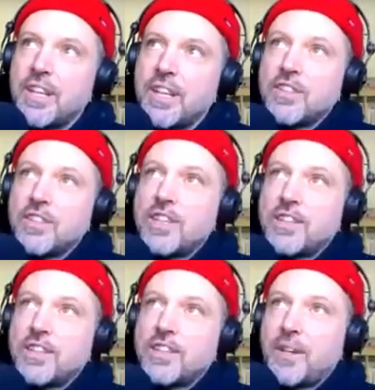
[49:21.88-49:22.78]
using
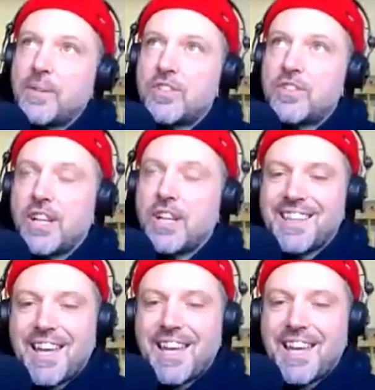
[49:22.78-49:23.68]
the language
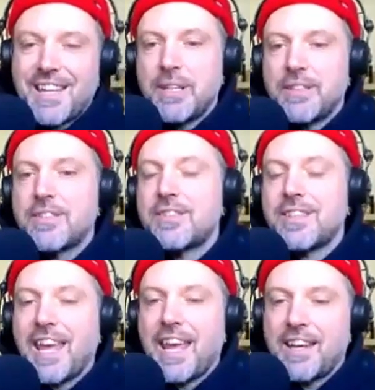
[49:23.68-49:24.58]

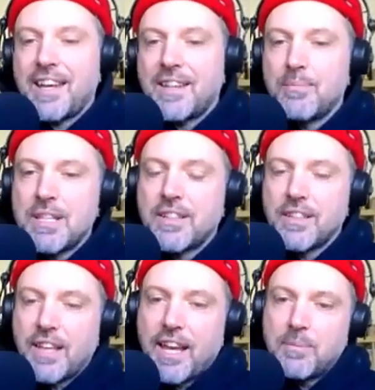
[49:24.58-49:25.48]
alignments and
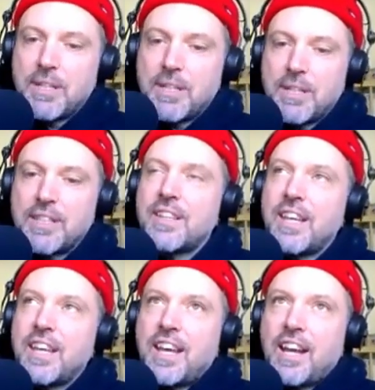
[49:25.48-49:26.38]
misalignments,
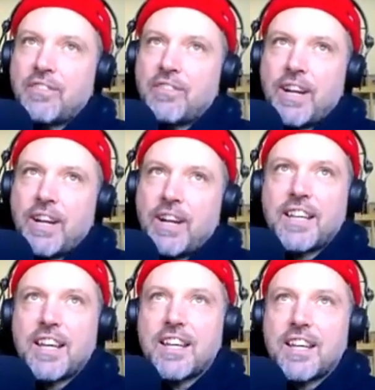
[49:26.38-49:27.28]
and
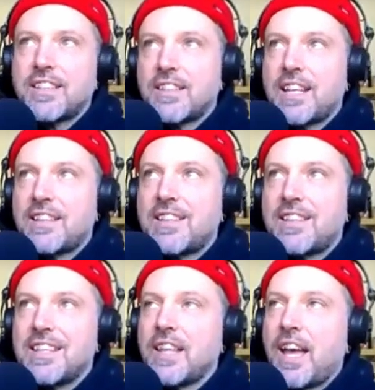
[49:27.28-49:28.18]
recognizing that
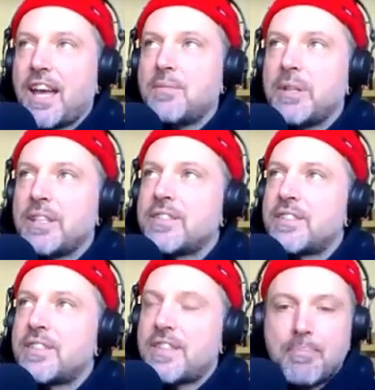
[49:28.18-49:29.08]
the
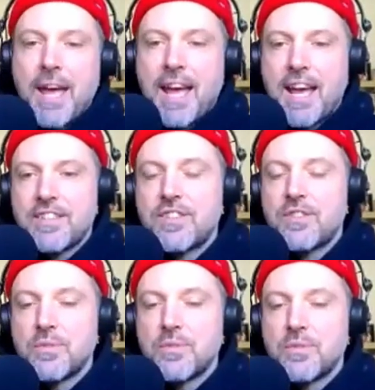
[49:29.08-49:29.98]
alignments that pass
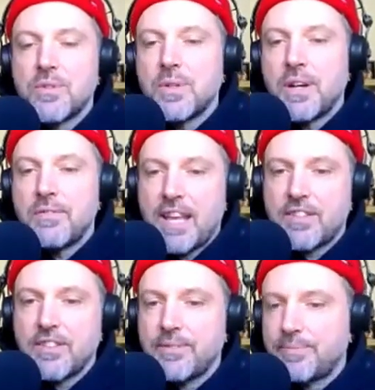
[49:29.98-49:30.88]
through a
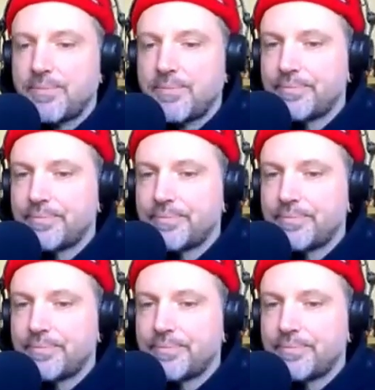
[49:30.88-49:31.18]
vessel,